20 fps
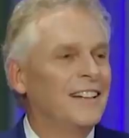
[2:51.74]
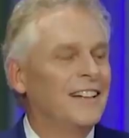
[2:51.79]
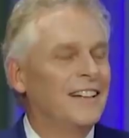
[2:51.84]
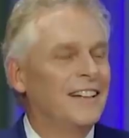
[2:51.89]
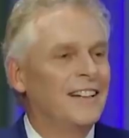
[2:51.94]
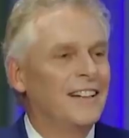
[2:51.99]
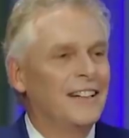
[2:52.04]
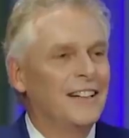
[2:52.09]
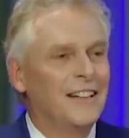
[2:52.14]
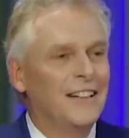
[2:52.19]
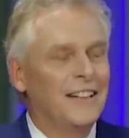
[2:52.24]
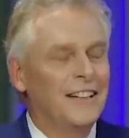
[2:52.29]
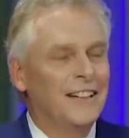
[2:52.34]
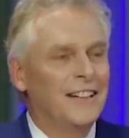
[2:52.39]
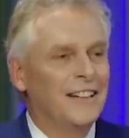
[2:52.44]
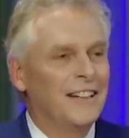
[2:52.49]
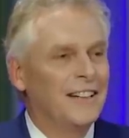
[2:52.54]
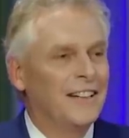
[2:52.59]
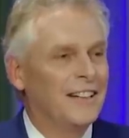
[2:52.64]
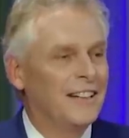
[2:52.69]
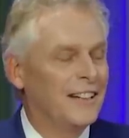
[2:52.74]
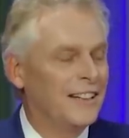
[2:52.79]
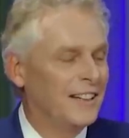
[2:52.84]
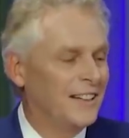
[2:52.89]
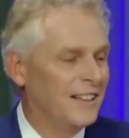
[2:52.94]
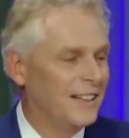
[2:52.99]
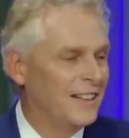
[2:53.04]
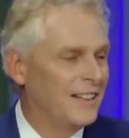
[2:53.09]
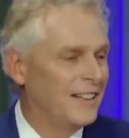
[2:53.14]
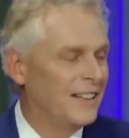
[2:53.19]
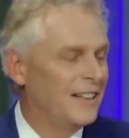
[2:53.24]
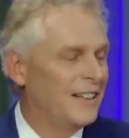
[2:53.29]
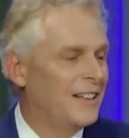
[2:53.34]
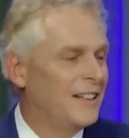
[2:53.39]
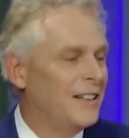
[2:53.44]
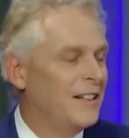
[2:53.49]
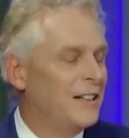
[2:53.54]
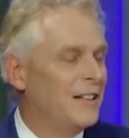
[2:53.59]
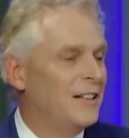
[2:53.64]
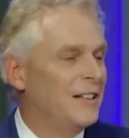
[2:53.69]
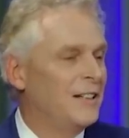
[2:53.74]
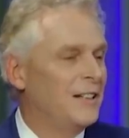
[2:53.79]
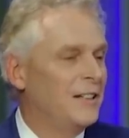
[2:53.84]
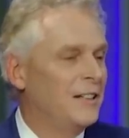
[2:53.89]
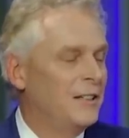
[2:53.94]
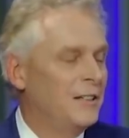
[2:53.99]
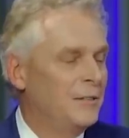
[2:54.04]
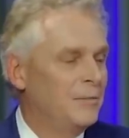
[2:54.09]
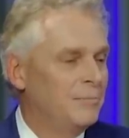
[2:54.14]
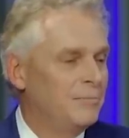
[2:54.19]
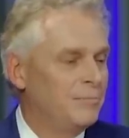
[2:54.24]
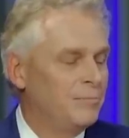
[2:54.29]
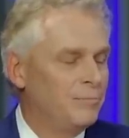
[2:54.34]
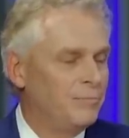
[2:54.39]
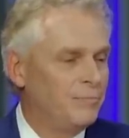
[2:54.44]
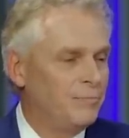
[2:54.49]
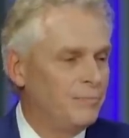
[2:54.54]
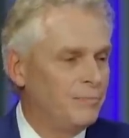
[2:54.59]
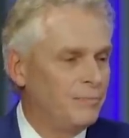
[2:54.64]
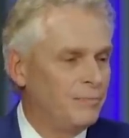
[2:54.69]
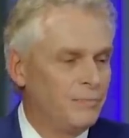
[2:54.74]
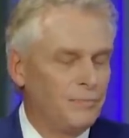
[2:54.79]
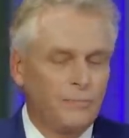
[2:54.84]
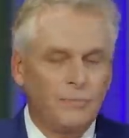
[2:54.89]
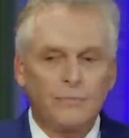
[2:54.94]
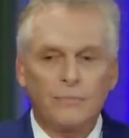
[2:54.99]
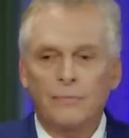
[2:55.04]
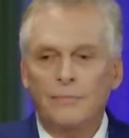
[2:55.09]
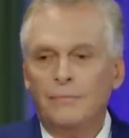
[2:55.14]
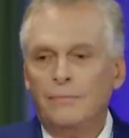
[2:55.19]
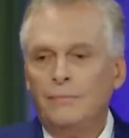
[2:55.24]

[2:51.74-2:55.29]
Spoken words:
(silent)